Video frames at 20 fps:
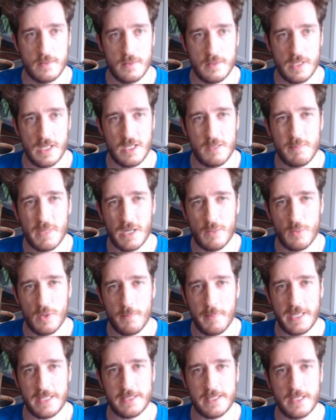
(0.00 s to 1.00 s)
Now, you might want to
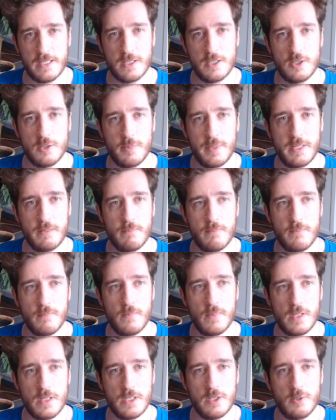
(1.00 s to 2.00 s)
make that a little
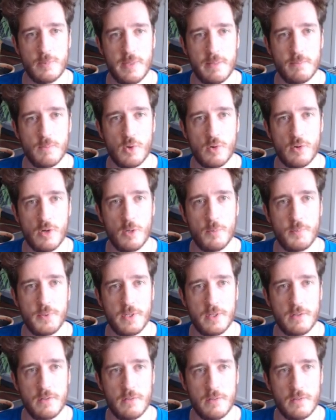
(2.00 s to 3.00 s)
bit more
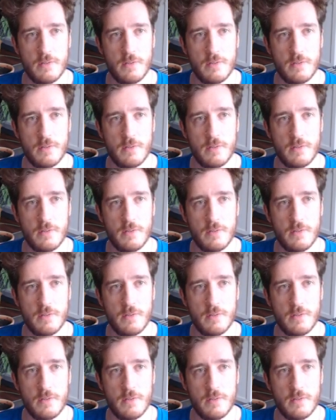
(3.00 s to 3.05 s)
open. You